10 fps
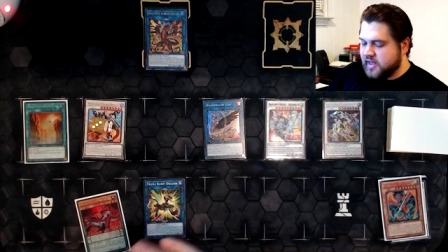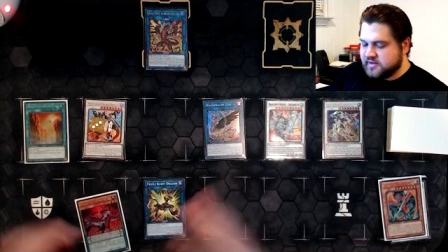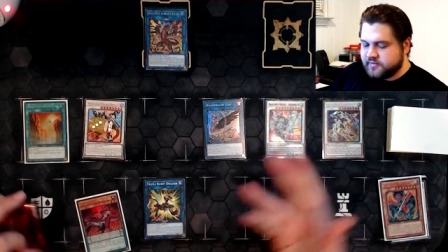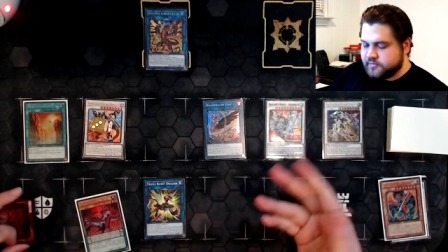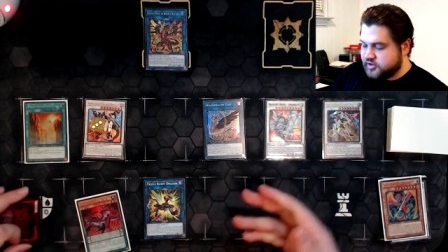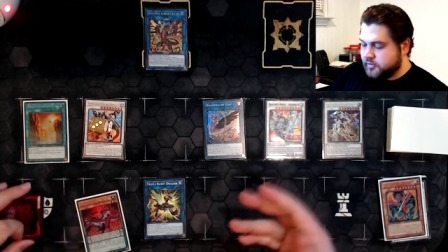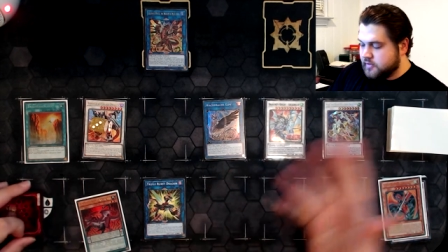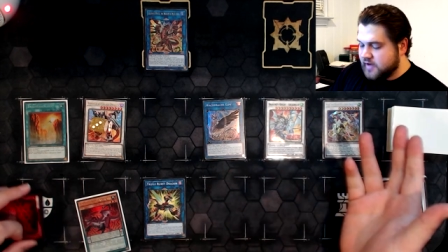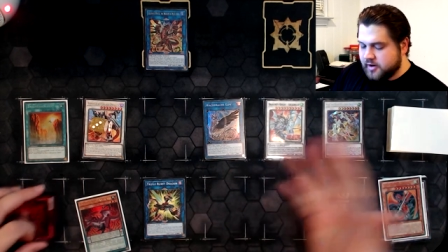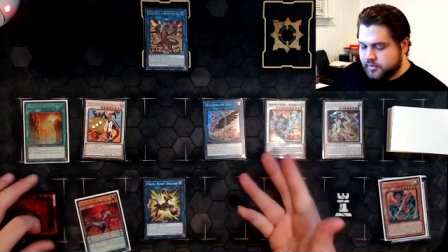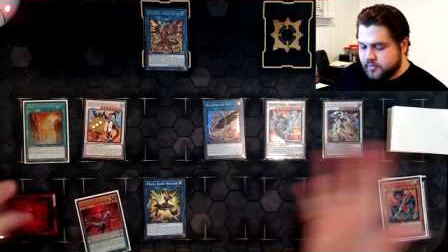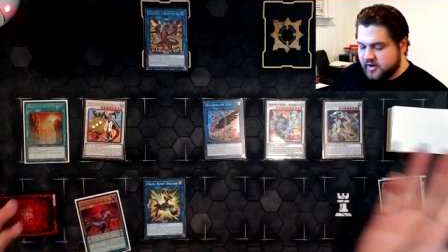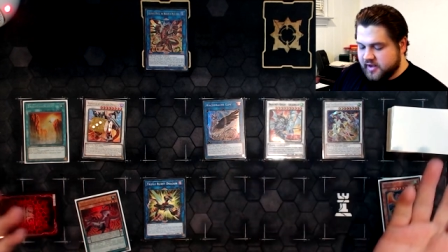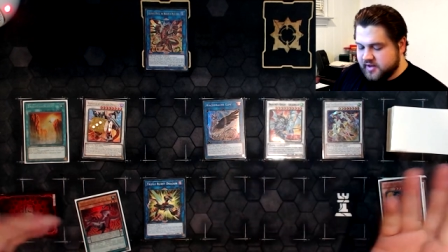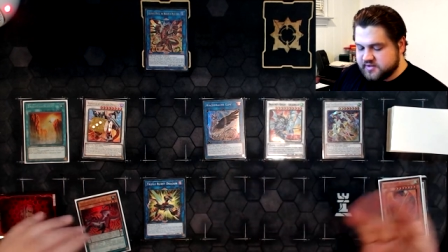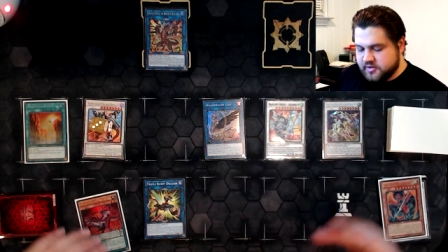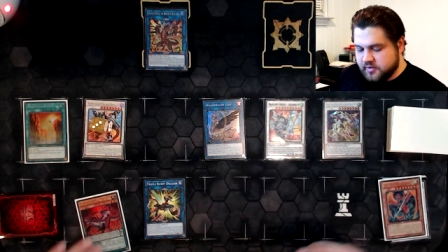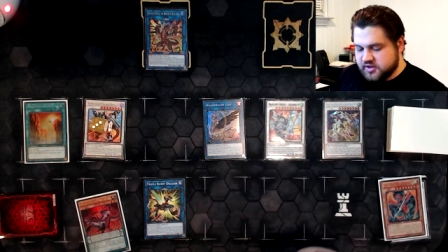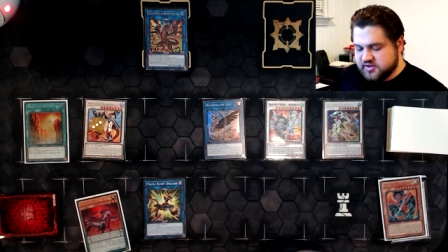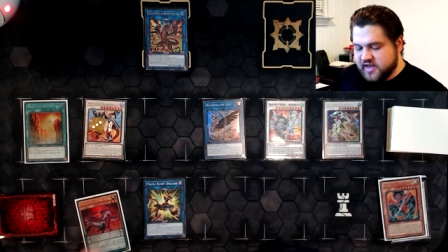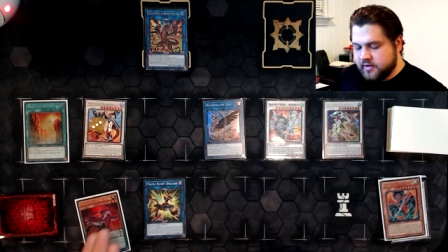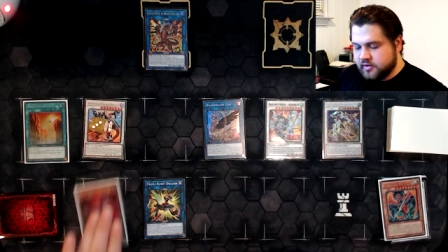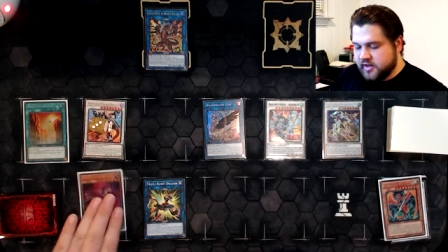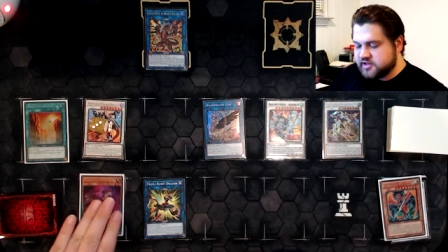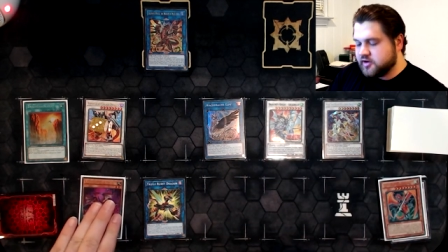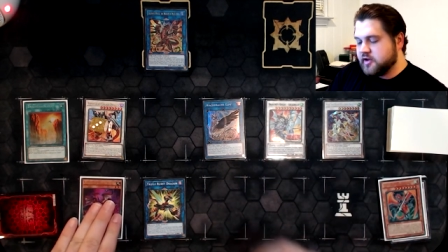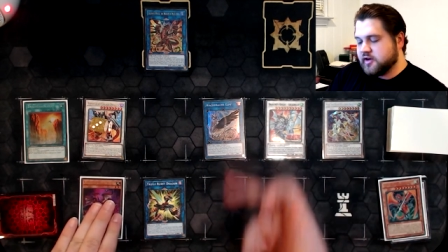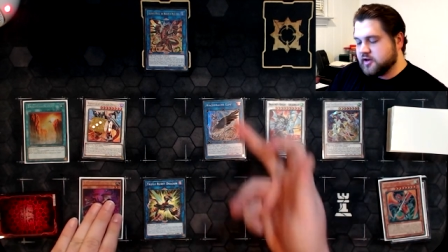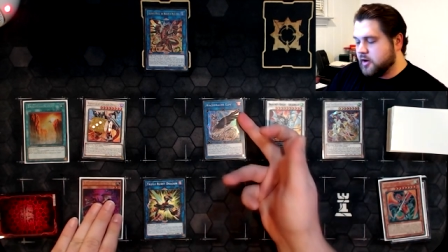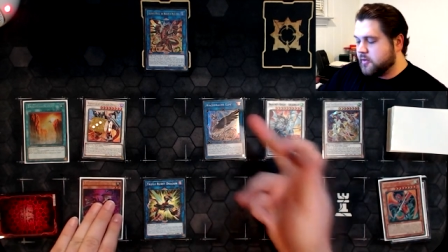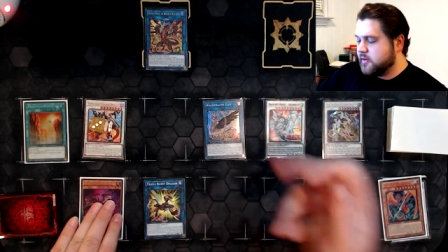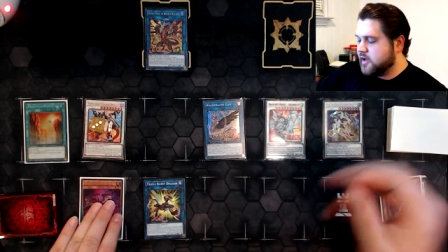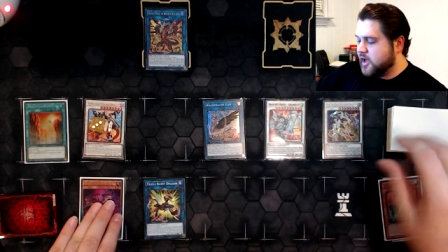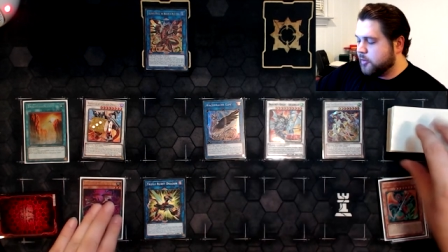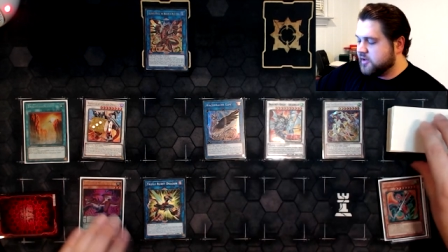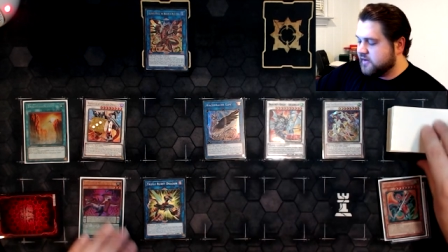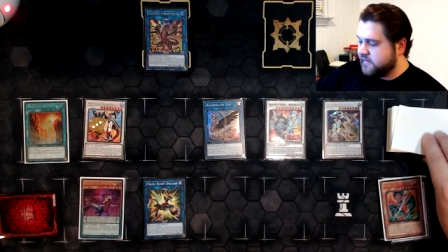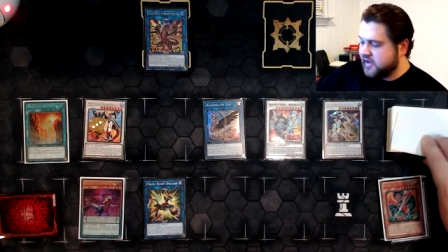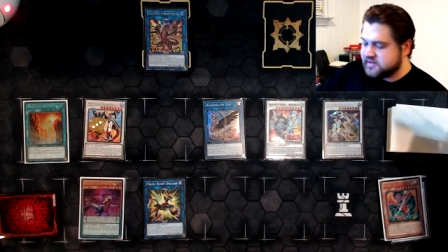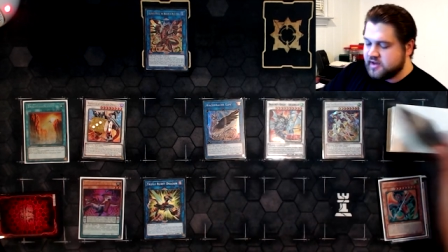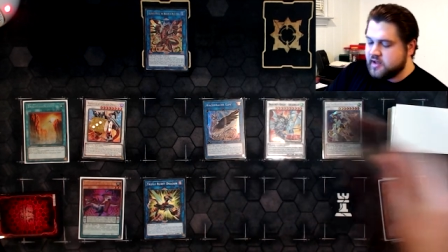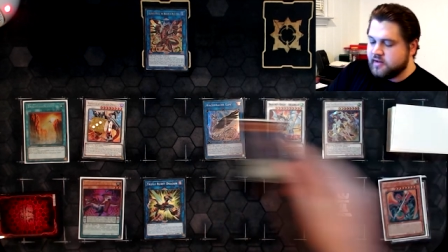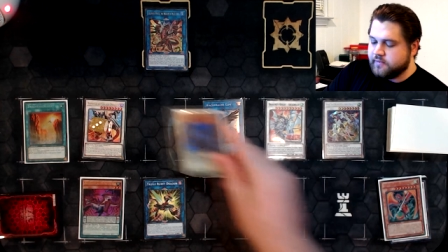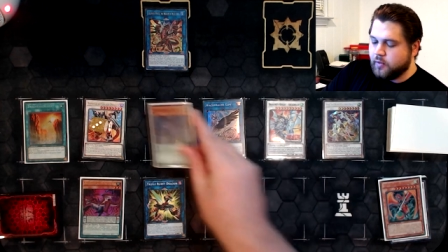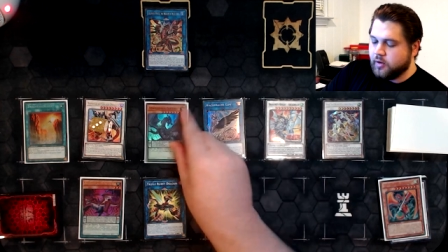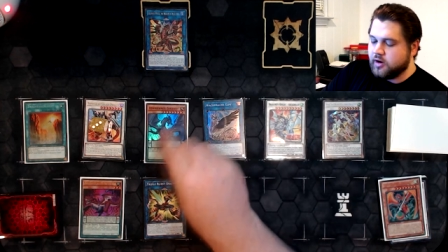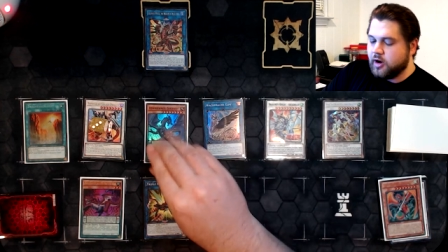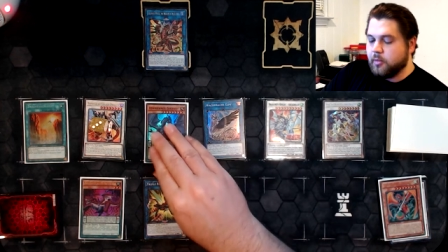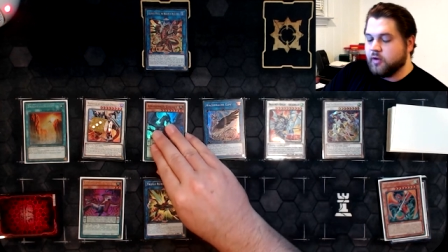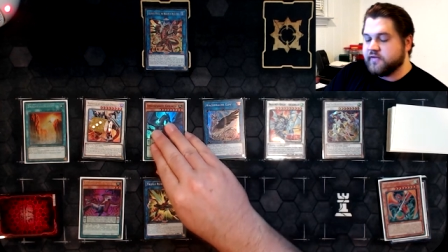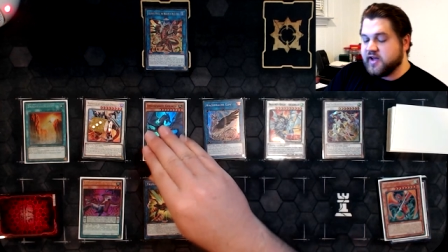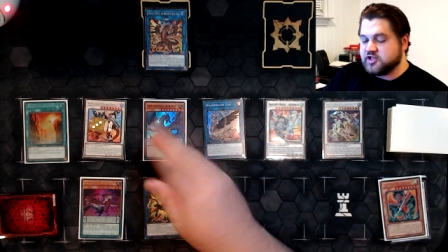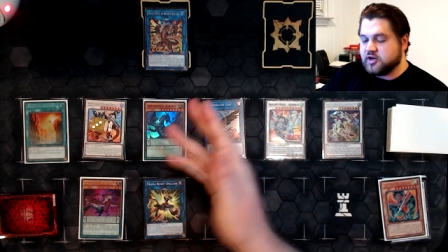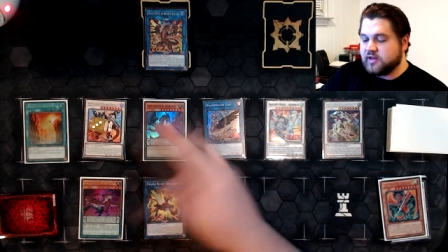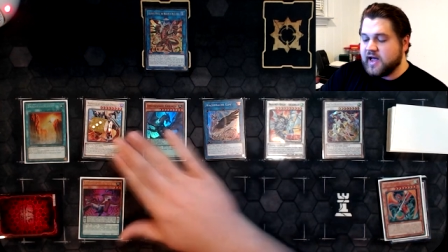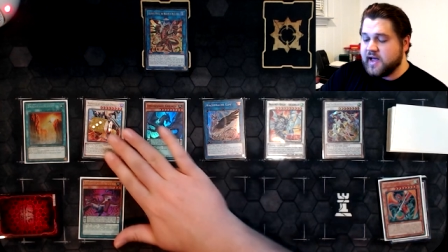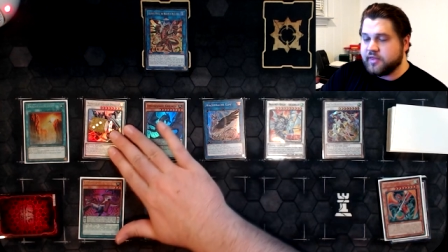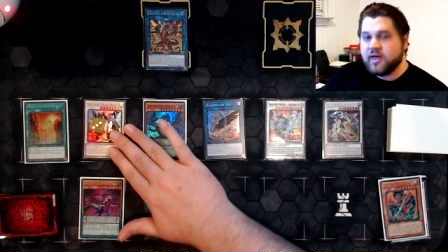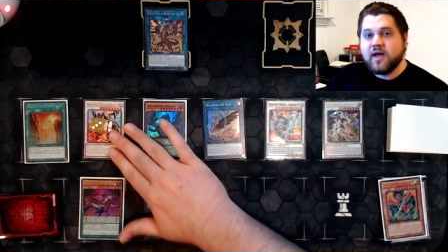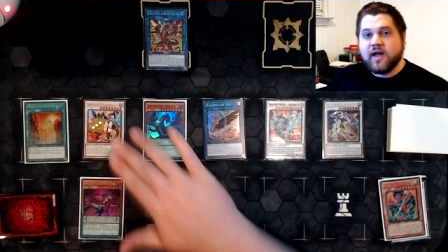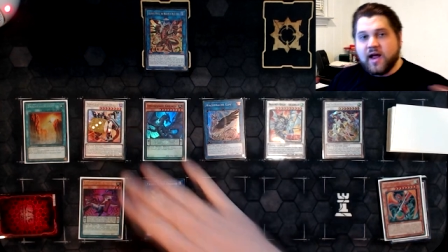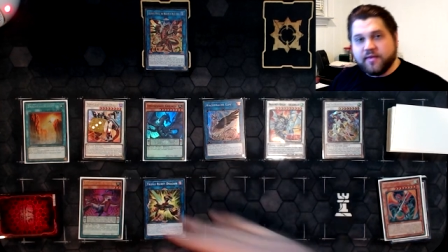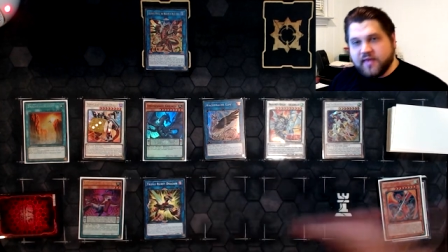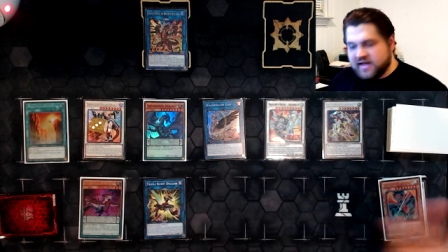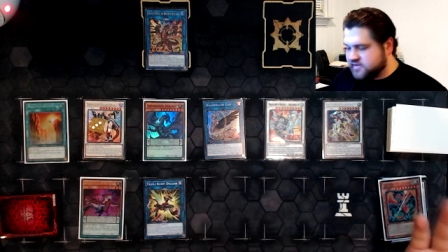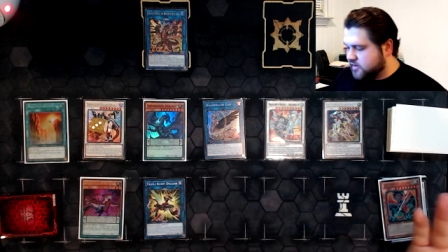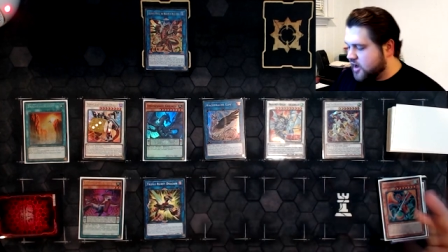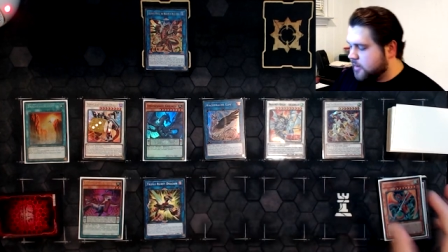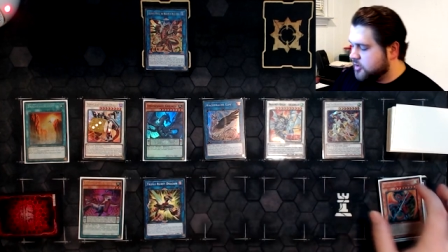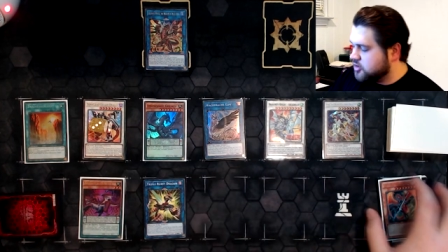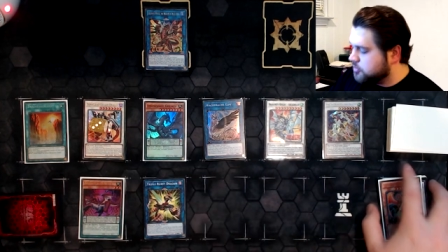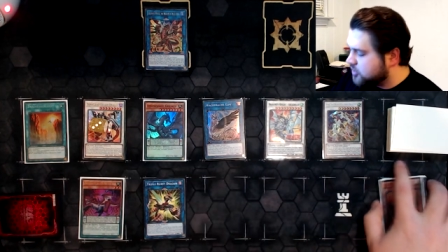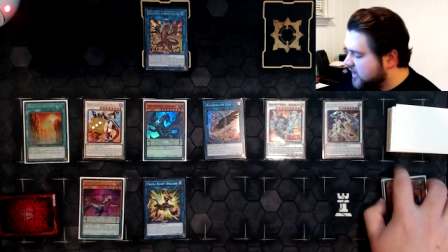And then, so you've got your three negates, you get to scale the Lechery, you get to go L P effect for Amorphage Goliath, and that's the combo.